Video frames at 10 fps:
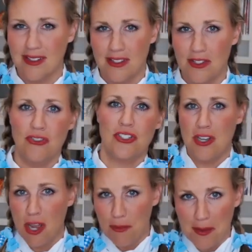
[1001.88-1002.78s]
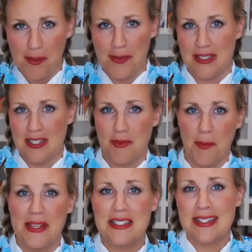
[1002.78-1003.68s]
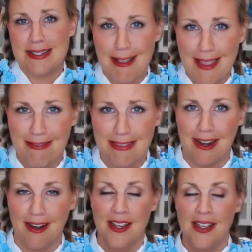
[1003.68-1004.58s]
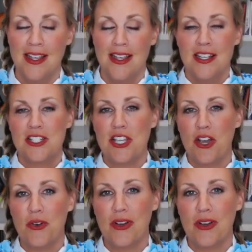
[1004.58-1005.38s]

you should know about my business. My business is all out there. So,